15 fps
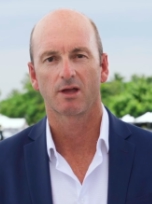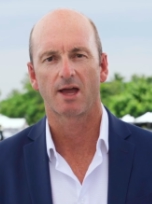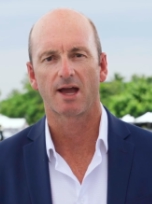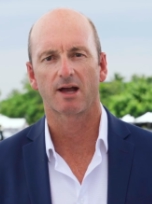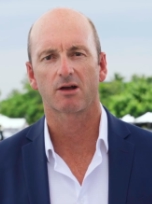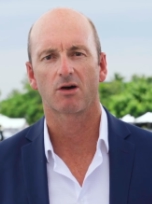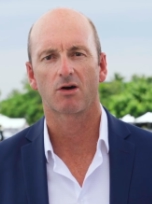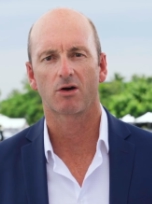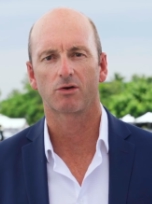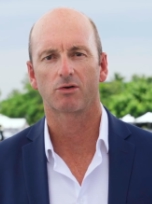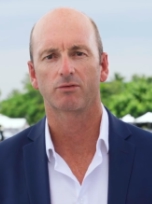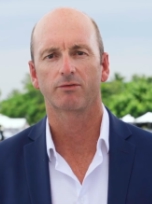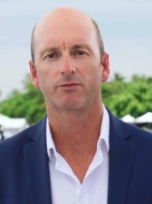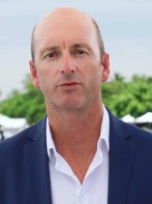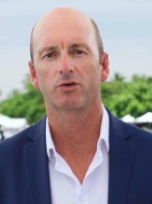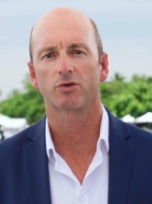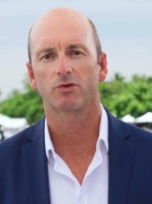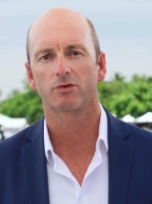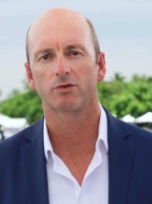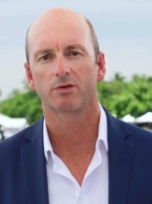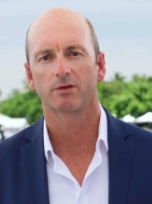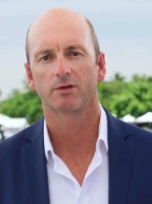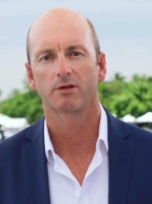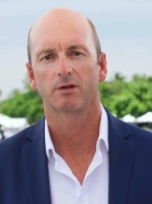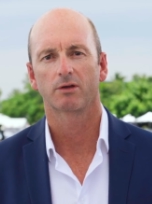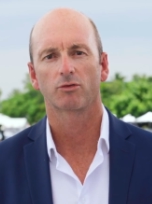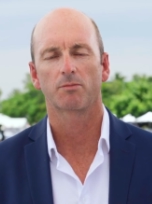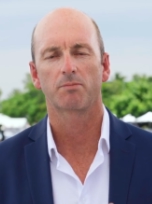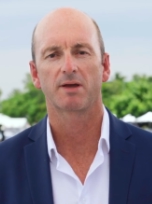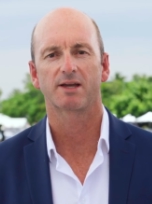alcohol, food,
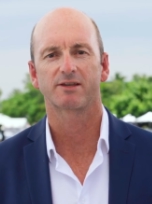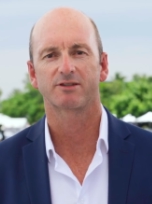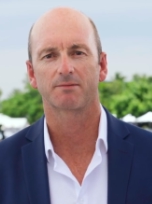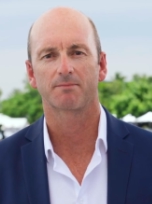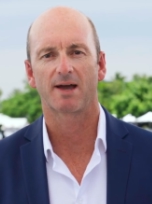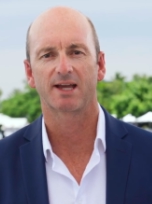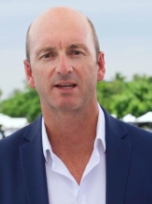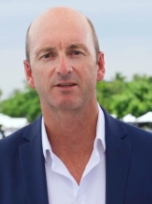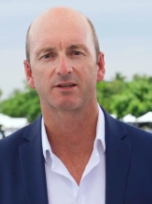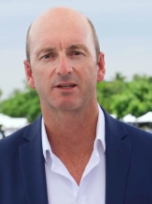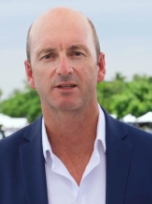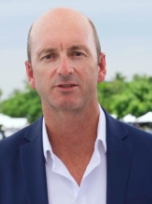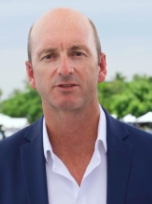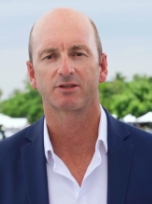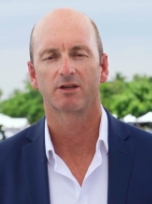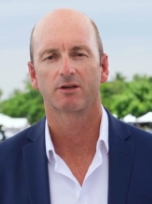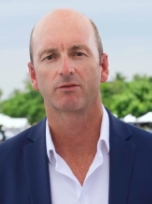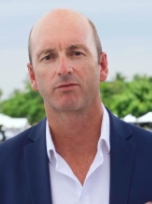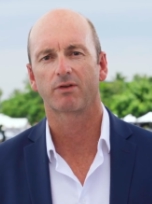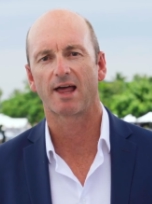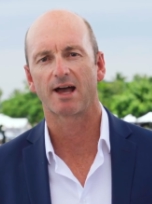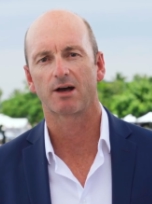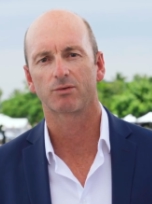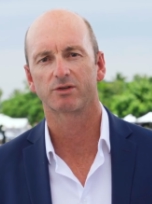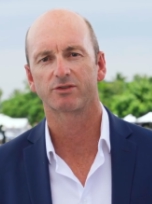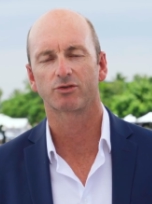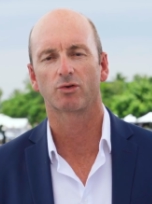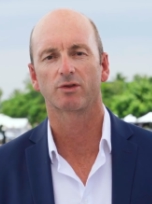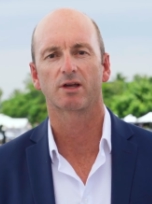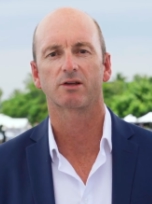repairs and maintenance,
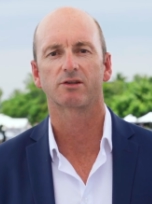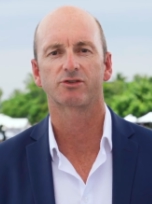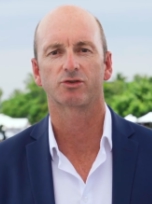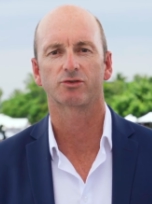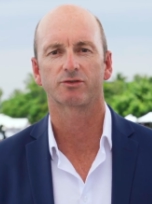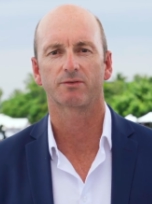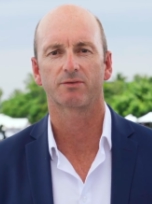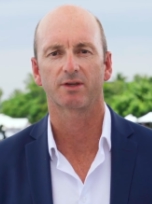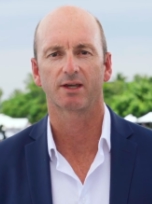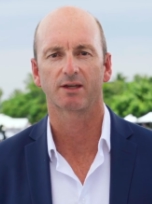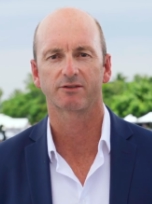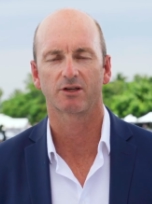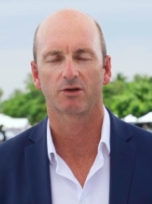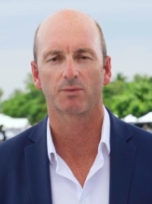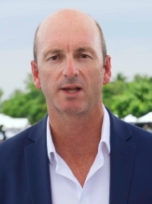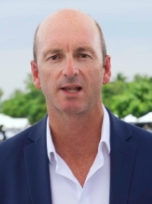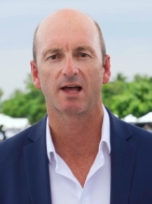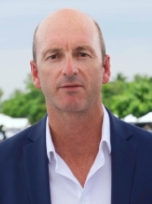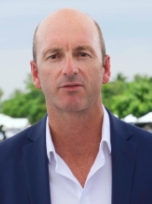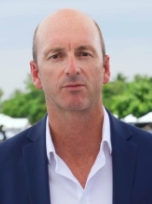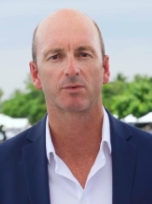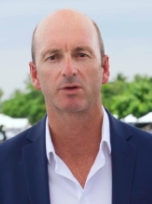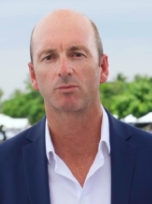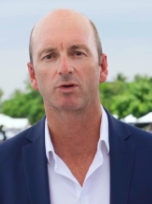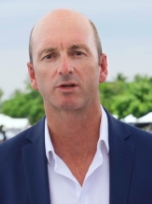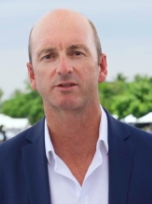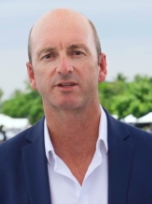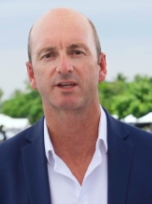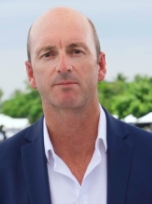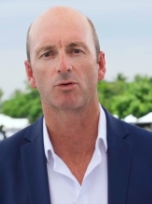flowers, all those sorts of things. So we love them, we
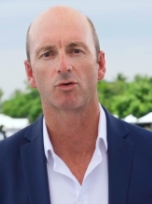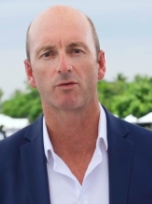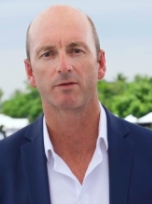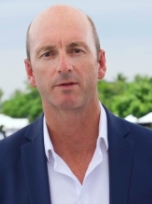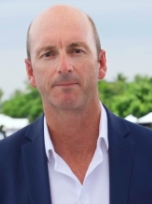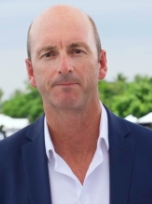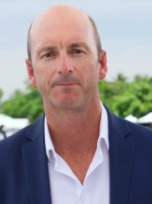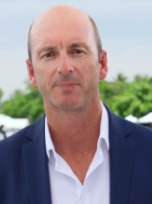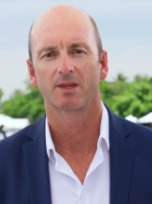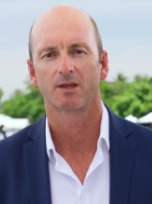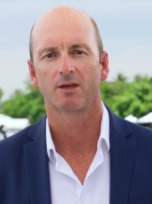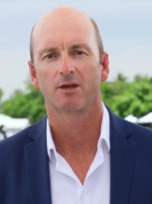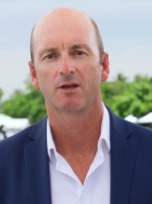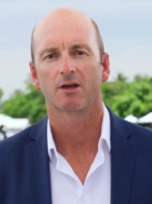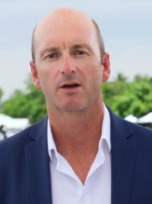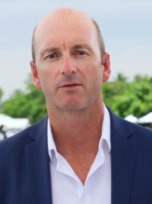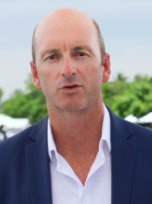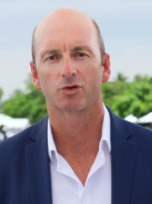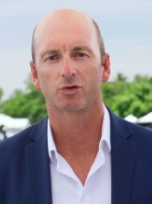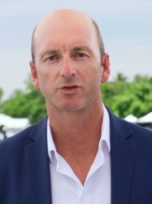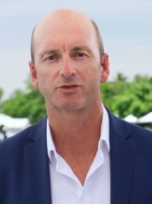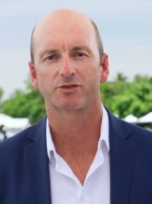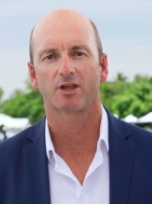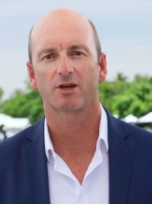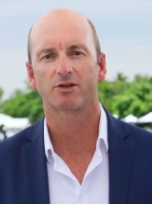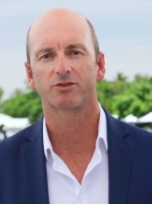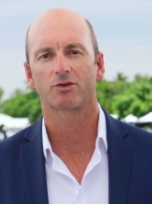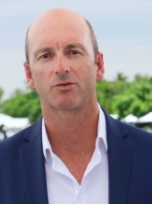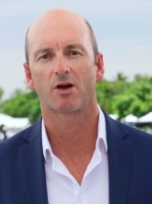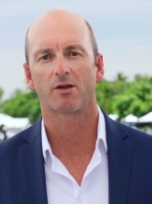want to see more of them. Of course,
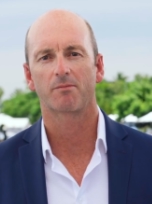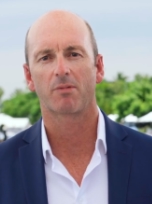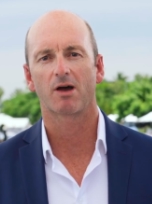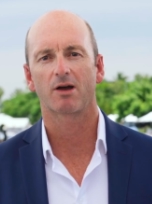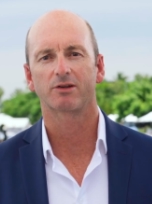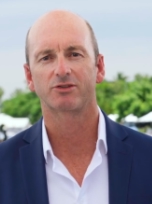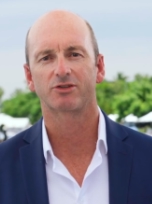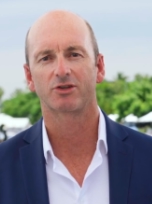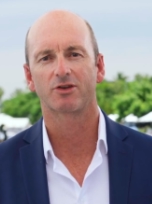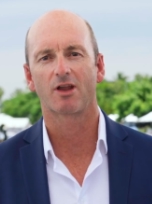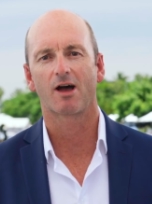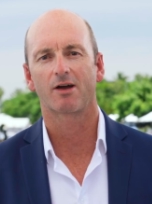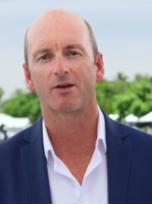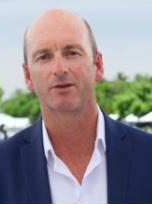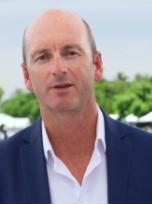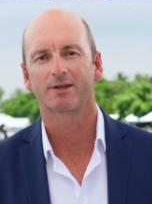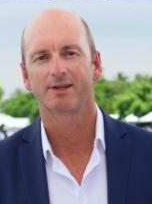those who own boats, you know,